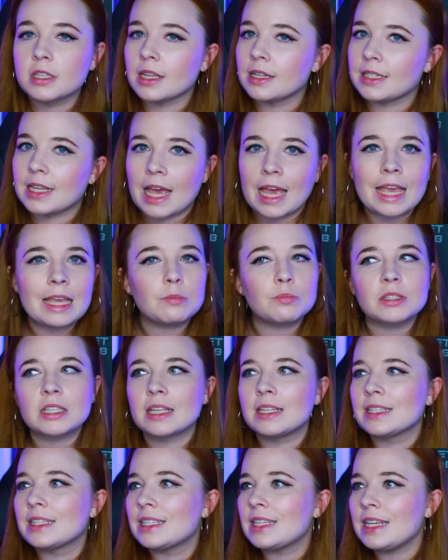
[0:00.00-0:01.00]
then tapes,
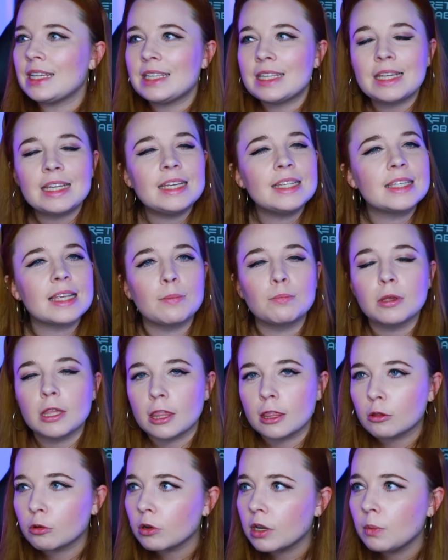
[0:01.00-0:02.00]
then CDs,
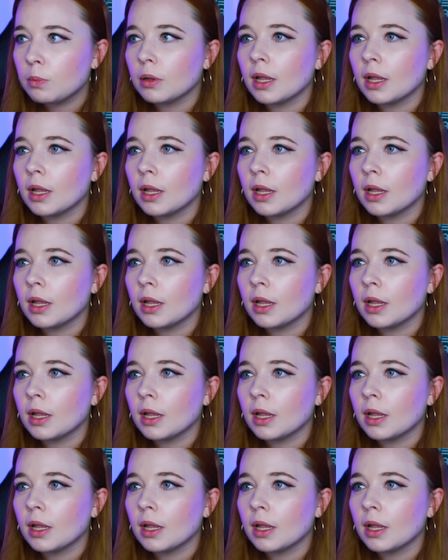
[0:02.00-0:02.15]
MP3